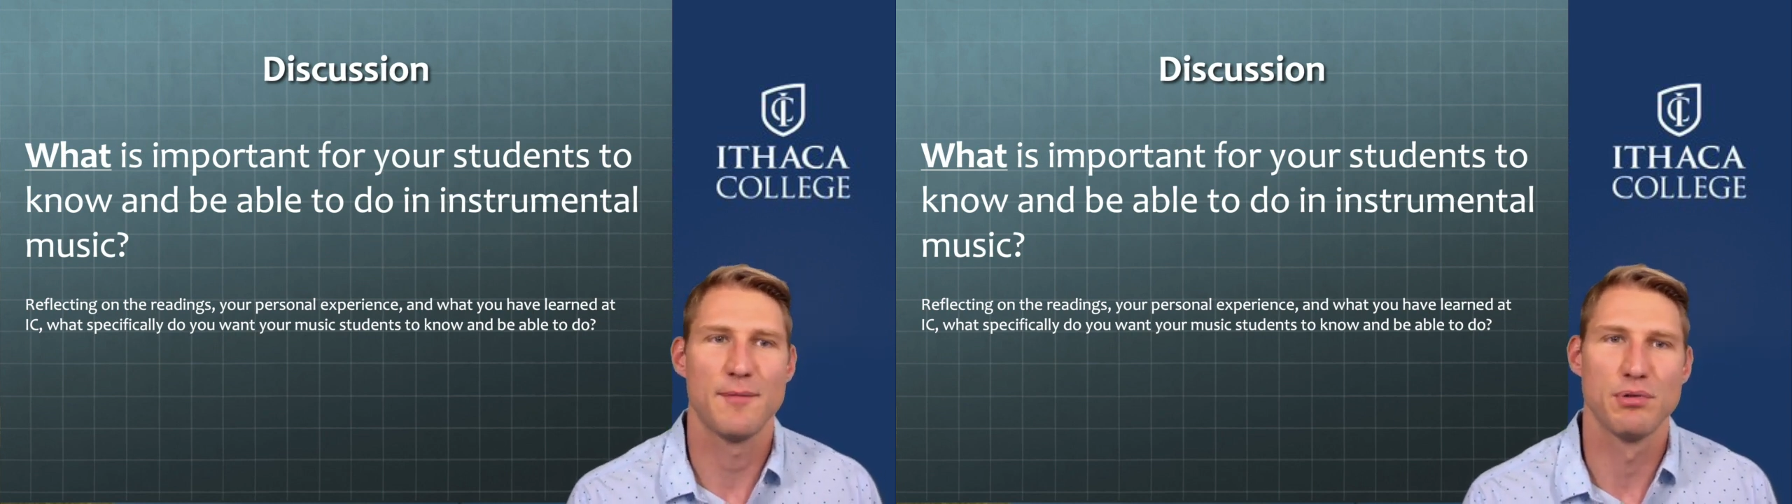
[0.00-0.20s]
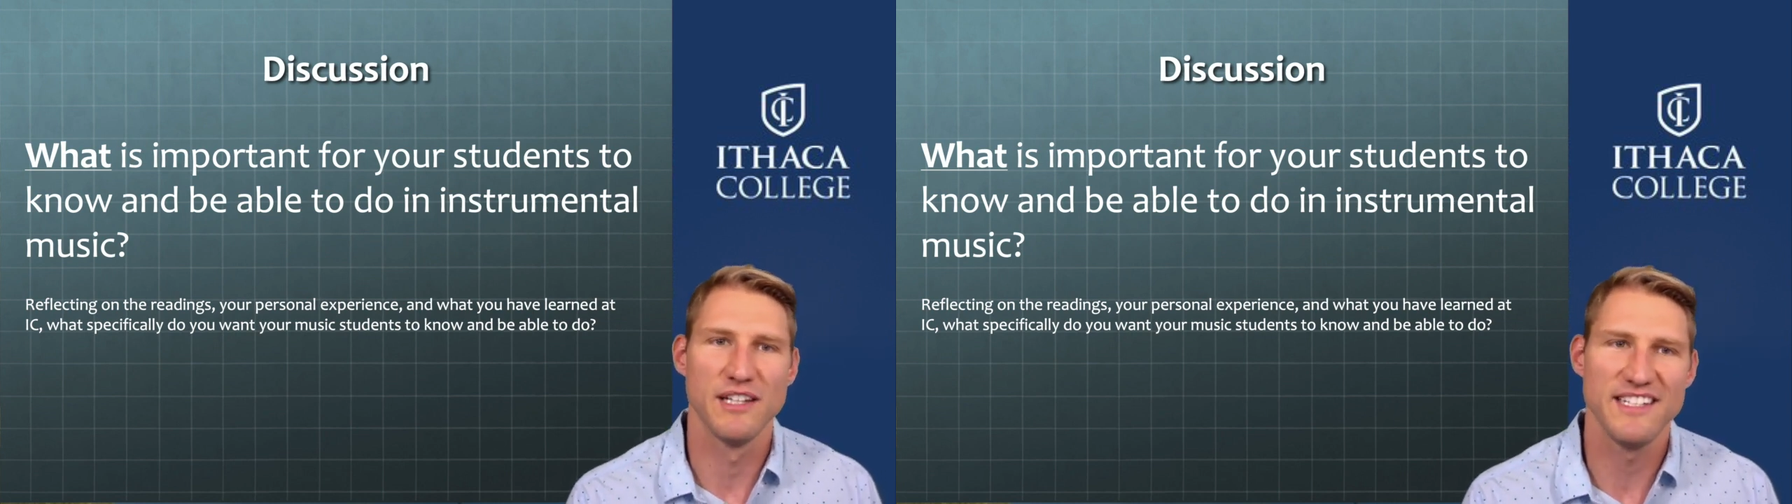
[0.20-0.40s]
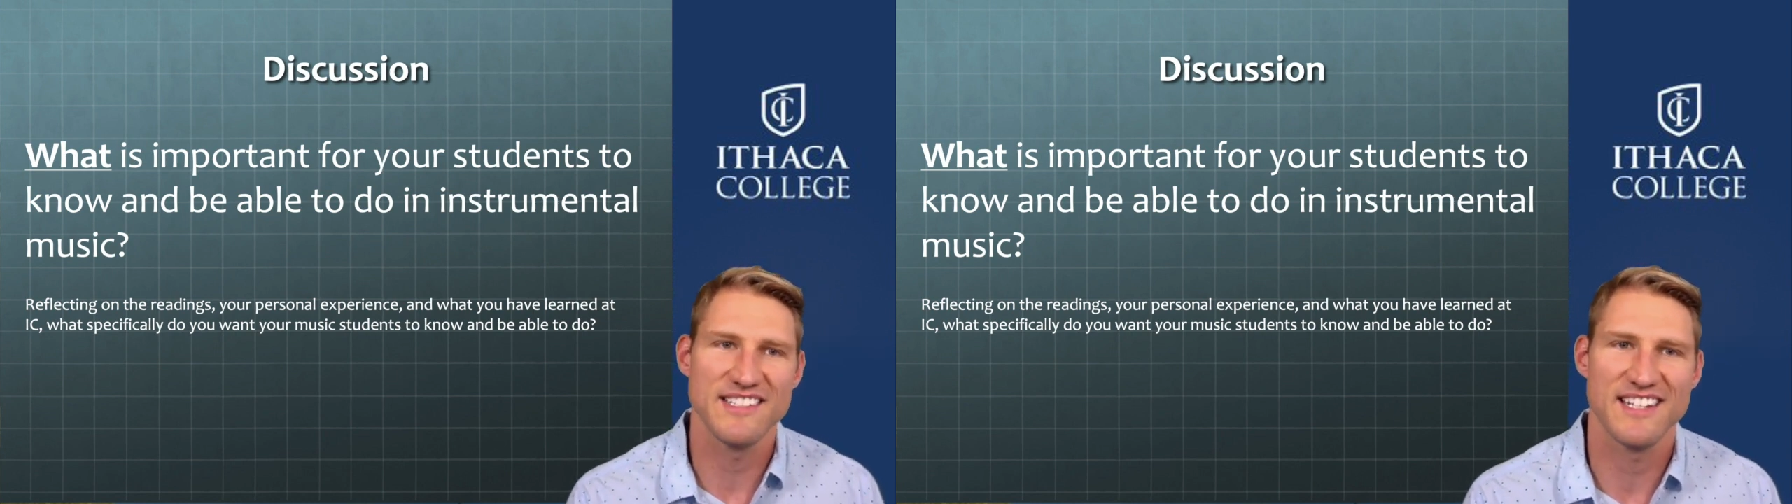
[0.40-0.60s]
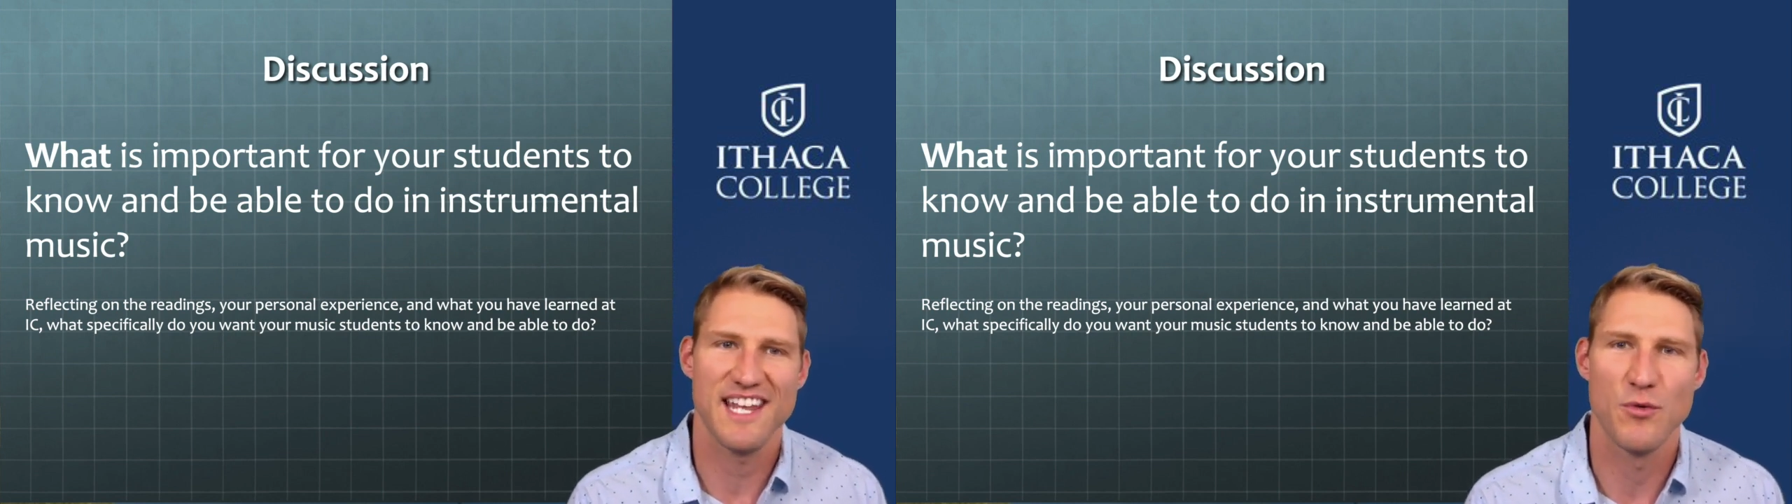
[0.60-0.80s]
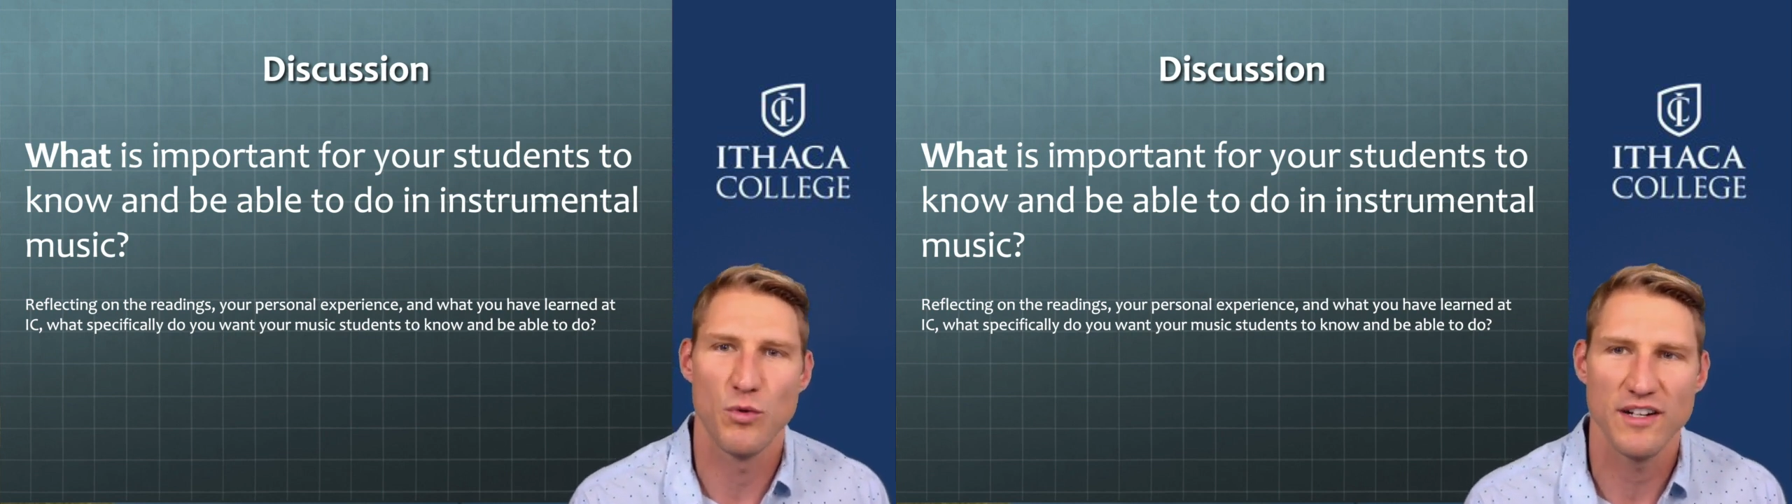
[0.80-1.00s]
please
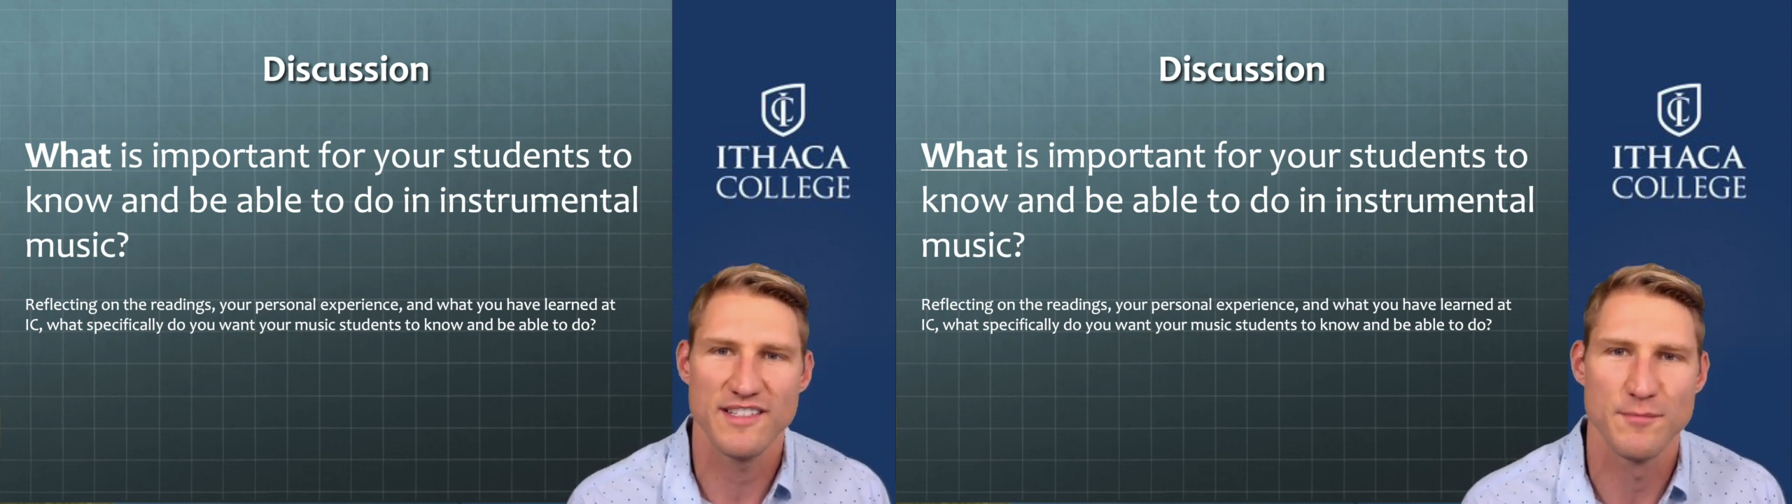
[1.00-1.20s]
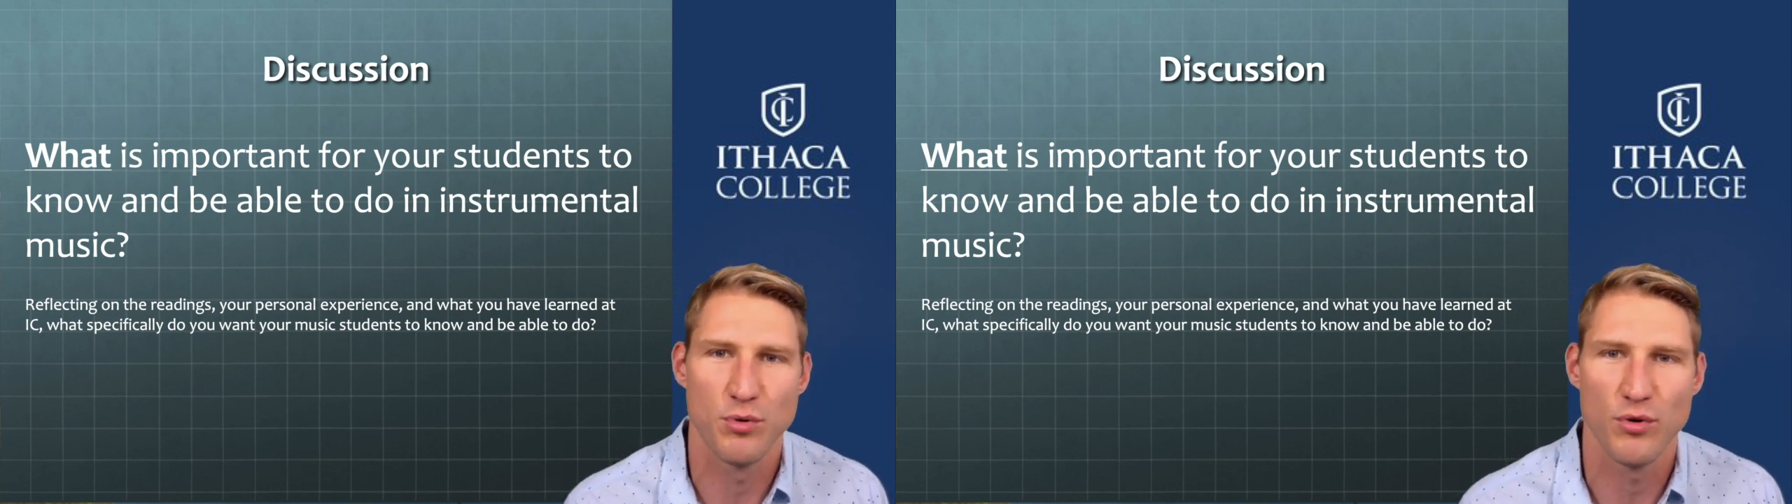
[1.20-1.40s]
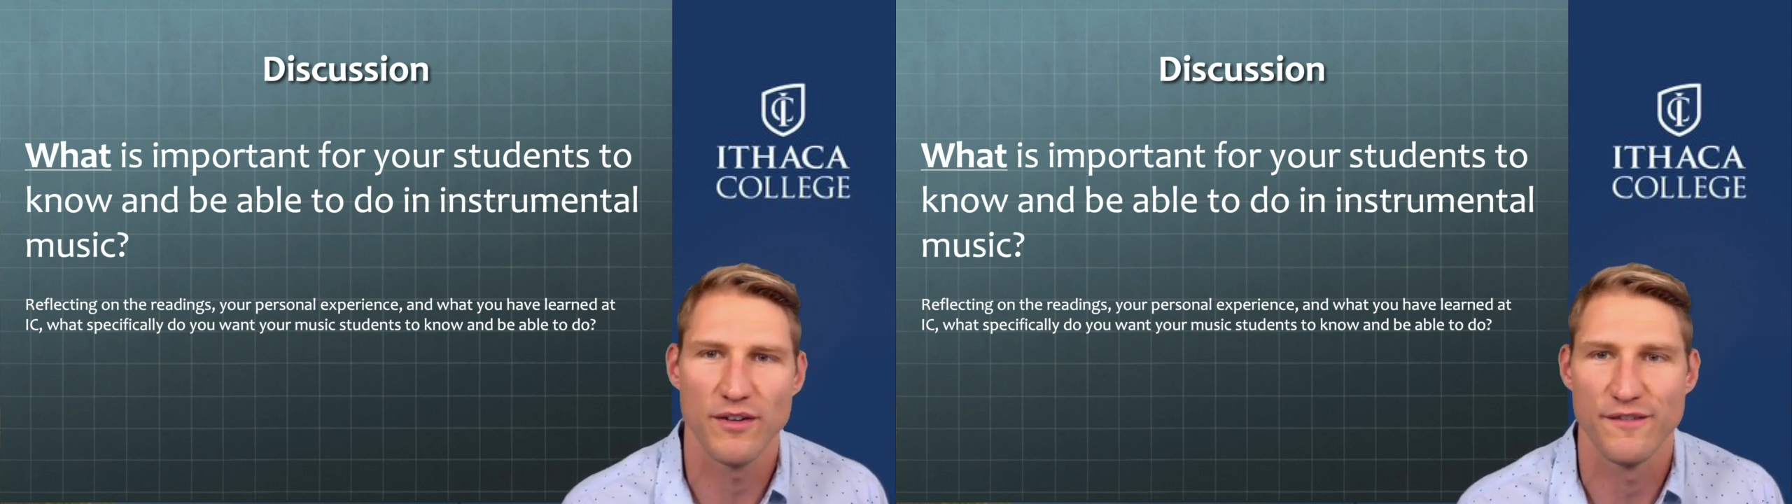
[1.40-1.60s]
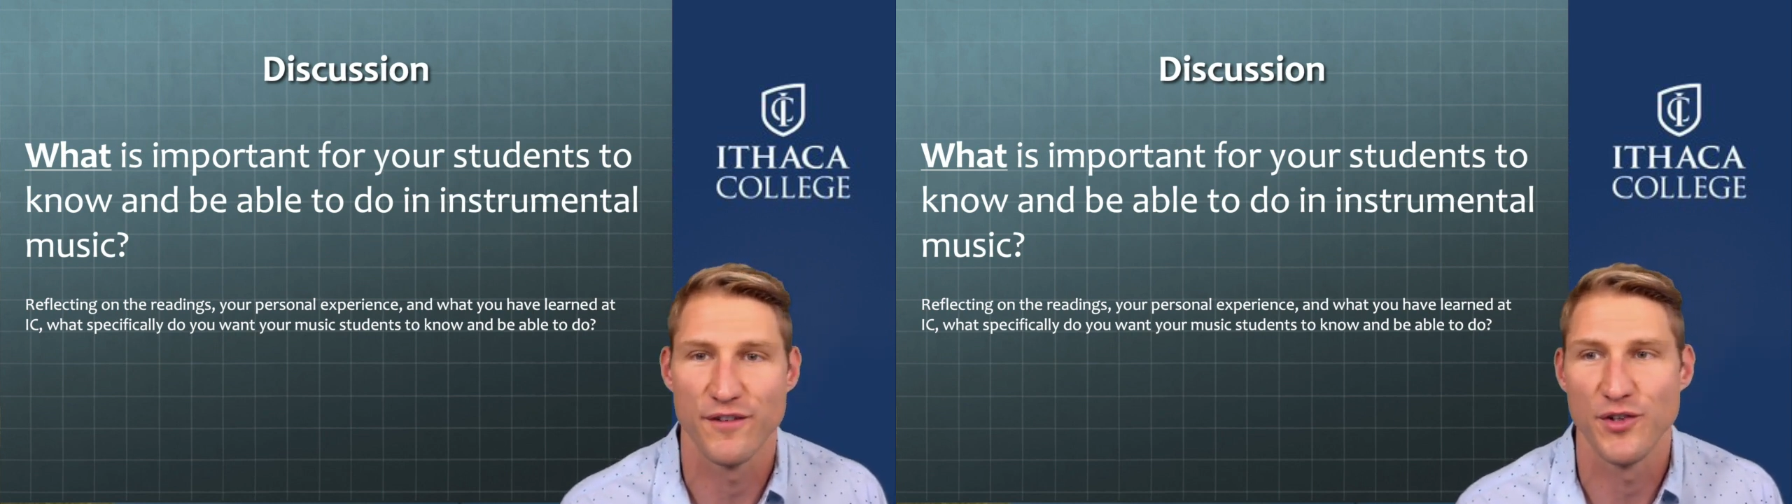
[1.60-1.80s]
indicate what is important for